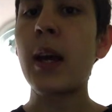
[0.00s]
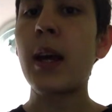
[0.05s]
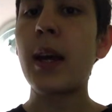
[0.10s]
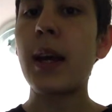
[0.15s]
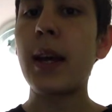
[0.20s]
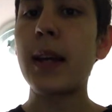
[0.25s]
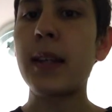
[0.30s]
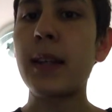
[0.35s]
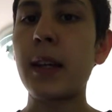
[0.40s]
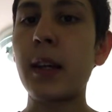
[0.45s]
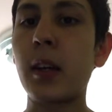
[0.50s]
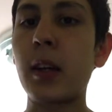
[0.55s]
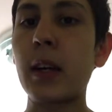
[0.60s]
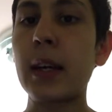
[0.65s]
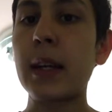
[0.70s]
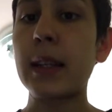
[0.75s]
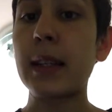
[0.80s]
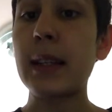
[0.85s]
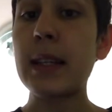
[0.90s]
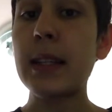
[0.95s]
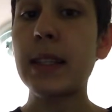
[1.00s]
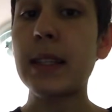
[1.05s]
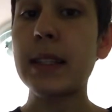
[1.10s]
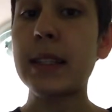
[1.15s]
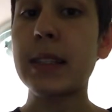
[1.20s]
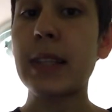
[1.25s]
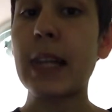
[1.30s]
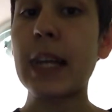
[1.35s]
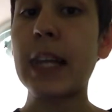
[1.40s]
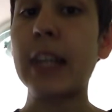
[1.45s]
and they are at least
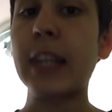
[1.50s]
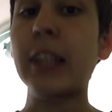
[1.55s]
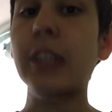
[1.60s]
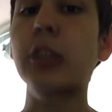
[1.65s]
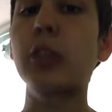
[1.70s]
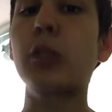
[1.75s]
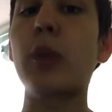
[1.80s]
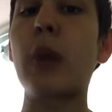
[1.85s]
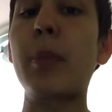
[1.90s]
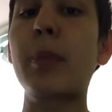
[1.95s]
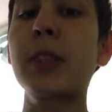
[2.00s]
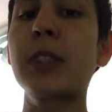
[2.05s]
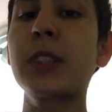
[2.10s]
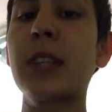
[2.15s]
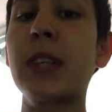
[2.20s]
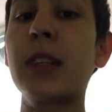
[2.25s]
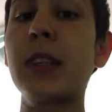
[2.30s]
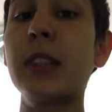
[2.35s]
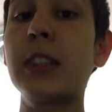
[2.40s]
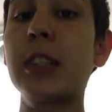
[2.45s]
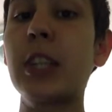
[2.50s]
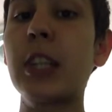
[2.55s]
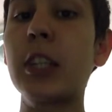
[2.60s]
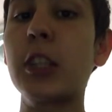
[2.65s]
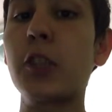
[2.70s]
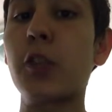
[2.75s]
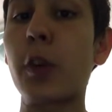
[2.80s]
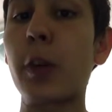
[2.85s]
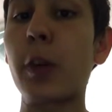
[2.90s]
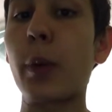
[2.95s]
as likely to represent a
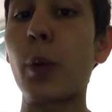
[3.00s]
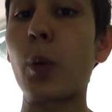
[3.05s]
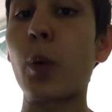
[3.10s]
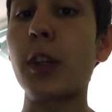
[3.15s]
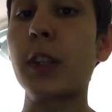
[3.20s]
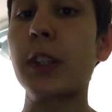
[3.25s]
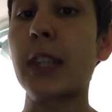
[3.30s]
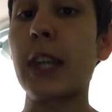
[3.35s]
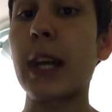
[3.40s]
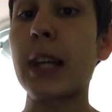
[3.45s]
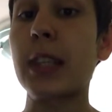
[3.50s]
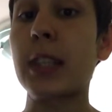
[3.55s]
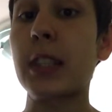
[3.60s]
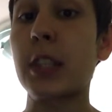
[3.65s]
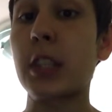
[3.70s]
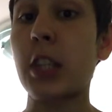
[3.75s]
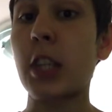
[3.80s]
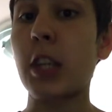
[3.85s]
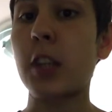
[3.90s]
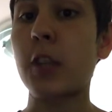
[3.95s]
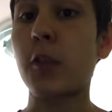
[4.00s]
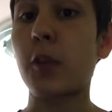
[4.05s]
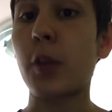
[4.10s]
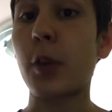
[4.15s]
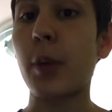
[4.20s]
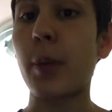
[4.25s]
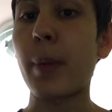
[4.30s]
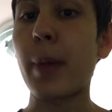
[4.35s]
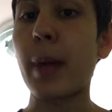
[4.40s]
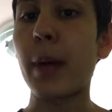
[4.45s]
change for the worse as a change for
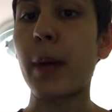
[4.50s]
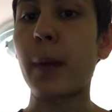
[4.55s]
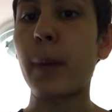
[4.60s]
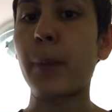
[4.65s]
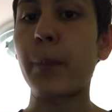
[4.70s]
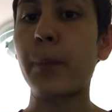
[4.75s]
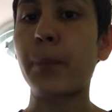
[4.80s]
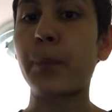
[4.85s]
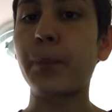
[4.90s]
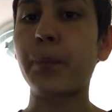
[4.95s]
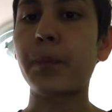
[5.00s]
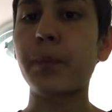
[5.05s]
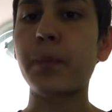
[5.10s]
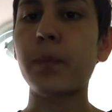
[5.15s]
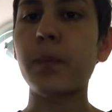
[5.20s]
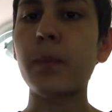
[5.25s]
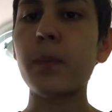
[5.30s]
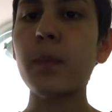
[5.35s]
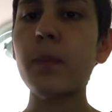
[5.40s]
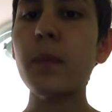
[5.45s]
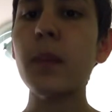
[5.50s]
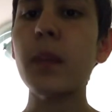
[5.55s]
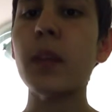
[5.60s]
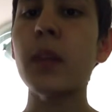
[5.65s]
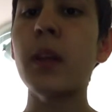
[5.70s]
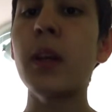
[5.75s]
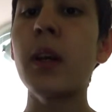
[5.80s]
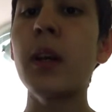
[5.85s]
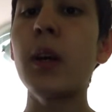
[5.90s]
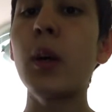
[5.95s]
the better.
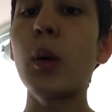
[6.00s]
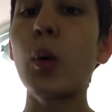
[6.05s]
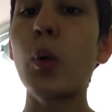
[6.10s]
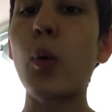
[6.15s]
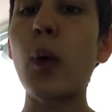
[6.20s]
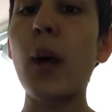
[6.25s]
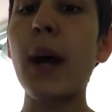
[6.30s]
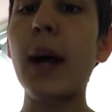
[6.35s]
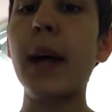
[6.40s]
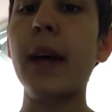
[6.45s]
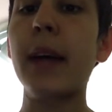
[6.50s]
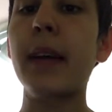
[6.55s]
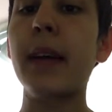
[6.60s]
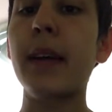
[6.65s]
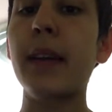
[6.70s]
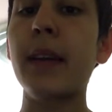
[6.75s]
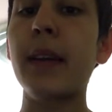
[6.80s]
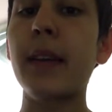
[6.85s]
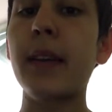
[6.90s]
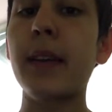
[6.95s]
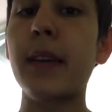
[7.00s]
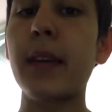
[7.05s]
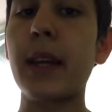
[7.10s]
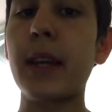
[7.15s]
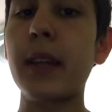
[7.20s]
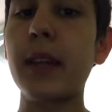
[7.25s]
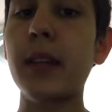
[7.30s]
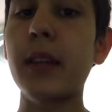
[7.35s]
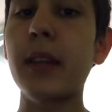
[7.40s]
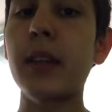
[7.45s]
Why,
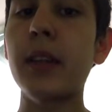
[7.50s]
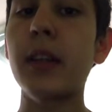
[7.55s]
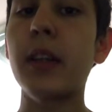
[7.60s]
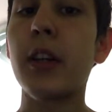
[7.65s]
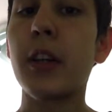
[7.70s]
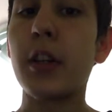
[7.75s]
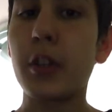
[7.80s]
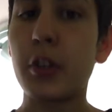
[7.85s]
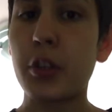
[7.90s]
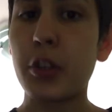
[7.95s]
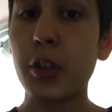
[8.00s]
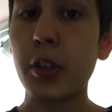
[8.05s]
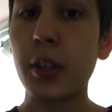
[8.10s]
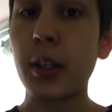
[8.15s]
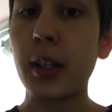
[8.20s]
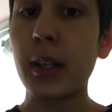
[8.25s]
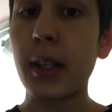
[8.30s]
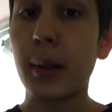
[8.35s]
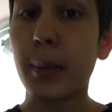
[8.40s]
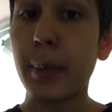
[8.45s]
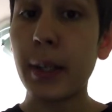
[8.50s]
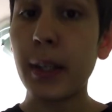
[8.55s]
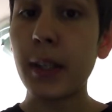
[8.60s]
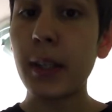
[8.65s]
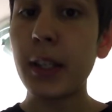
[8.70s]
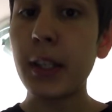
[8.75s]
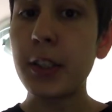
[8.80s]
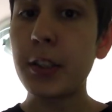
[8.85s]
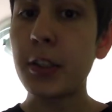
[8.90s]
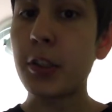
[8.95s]
then, should an
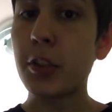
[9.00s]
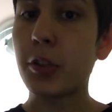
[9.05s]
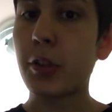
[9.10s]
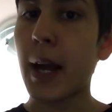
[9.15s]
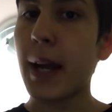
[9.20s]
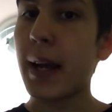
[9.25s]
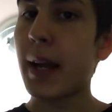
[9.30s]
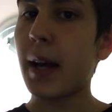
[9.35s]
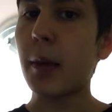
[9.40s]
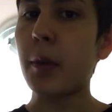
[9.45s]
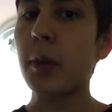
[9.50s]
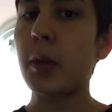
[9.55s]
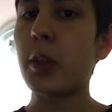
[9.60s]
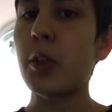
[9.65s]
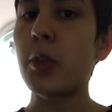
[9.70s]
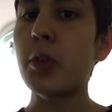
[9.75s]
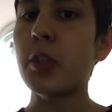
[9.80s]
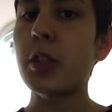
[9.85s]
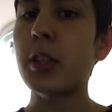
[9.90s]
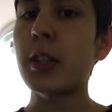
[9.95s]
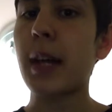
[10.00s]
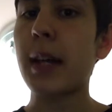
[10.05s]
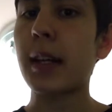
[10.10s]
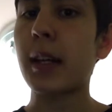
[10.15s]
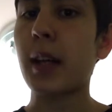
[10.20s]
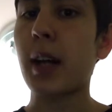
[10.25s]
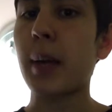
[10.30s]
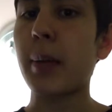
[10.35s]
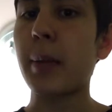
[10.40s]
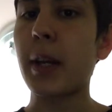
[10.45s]
ability to try out new genetic
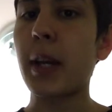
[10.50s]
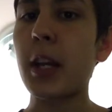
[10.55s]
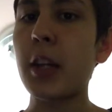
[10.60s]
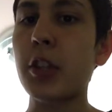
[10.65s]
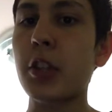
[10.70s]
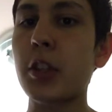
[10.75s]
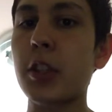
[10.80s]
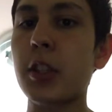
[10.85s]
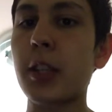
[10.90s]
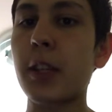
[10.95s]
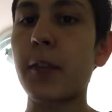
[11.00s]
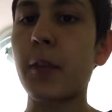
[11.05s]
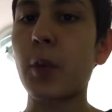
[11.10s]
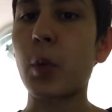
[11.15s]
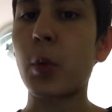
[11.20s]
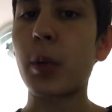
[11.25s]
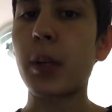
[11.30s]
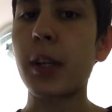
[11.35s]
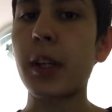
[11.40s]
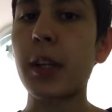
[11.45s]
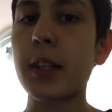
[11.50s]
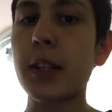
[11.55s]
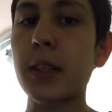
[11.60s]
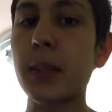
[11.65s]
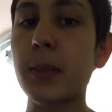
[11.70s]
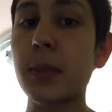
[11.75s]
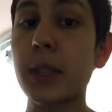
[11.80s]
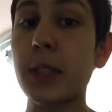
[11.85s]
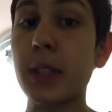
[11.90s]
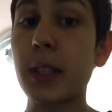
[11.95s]
combinations give
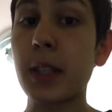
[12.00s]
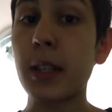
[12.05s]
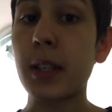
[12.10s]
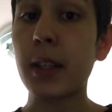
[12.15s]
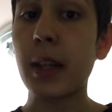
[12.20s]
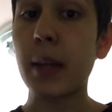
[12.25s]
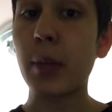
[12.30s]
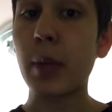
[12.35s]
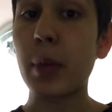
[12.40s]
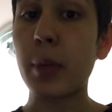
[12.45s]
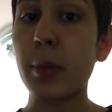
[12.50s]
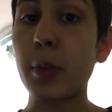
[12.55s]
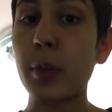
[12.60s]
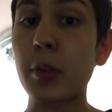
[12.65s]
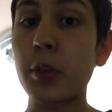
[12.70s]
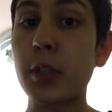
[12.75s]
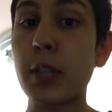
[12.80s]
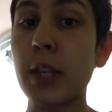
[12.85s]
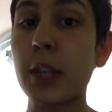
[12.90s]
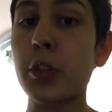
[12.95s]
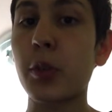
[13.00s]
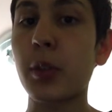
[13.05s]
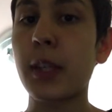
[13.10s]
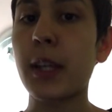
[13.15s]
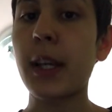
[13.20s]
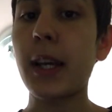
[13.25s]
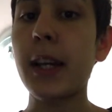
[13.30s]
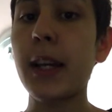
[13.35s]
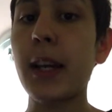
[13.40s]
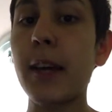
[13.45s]
organisms that reproduce
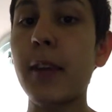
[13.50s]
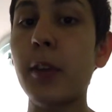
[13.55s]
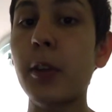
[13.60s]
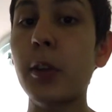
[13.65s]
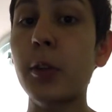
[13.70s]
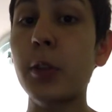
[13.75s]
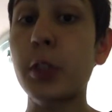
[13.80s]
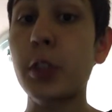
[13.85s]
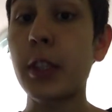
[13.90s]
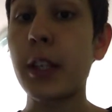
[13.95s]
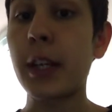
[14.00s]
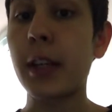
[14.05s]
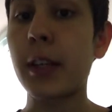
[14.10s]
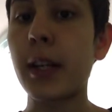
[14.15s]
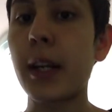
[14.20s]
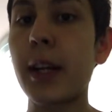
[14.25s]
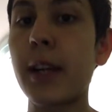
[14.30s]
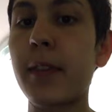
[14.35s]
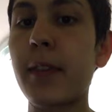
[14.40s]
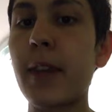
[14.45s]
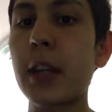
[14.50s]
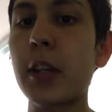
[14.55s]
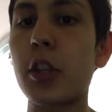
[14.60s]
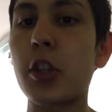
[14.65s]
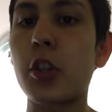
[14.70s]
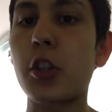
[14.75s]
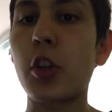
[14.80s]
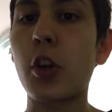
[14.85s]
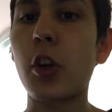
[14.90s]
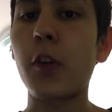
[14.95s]
sexually an evolutionary
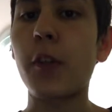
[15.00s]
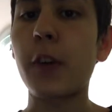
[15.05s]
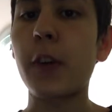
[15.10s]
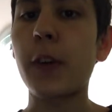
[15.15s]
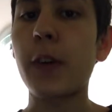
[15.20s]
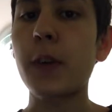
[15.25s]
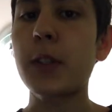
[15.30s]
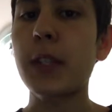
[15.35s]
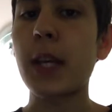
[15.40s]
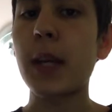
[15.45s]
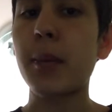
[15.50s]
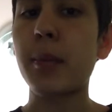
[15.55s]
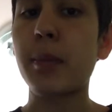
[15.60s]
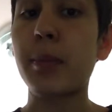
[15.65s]
advantage over those that